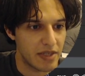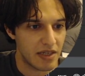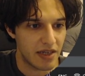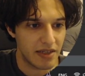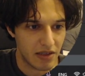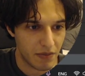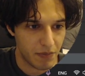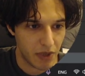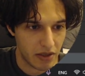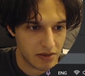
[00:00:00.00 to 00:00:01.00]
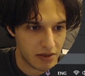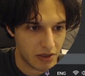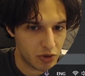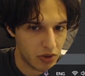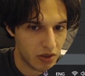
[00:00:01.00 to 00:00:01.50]
getting the parents
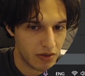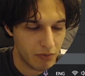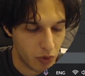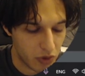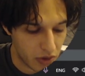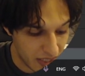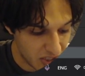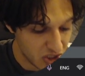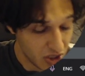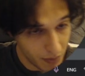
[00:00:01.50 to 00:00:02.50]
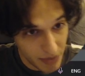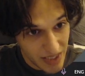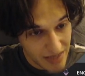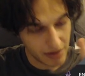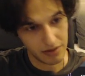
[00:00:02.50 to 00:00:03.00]
and joining them with each
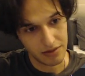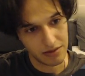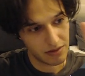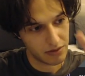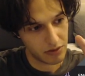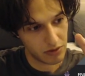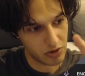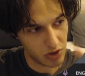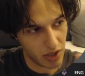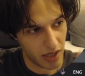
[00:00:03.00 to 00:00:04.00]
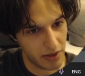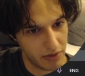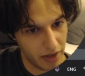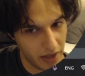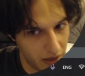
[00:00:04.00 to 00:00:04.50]
immediate child
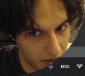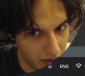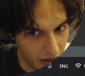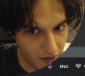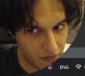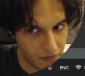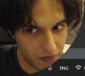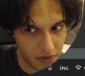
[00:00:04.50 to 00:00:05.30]
they have.